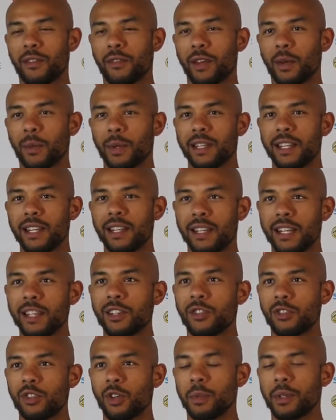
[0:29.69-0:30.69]
I think we did a
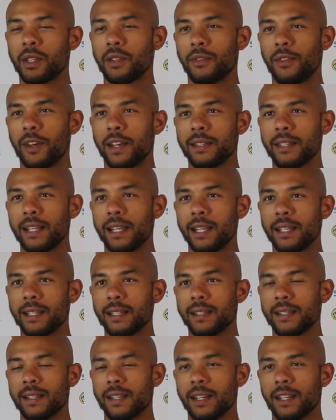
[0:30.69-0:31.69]
decent job in the first
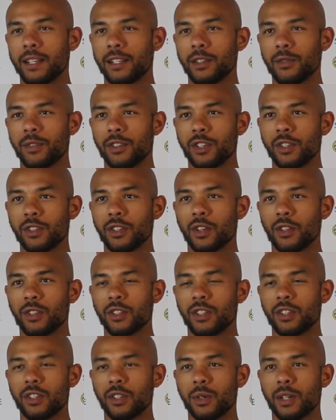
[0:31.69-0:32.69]
innings to reduce
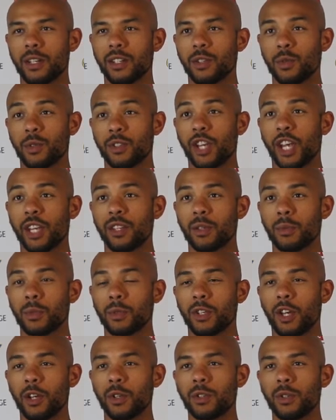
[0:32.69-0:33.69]
Gloucester to a
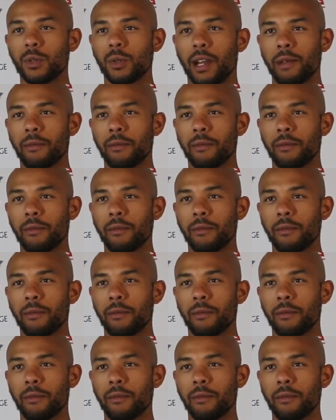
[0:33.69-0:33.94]
chaseable total.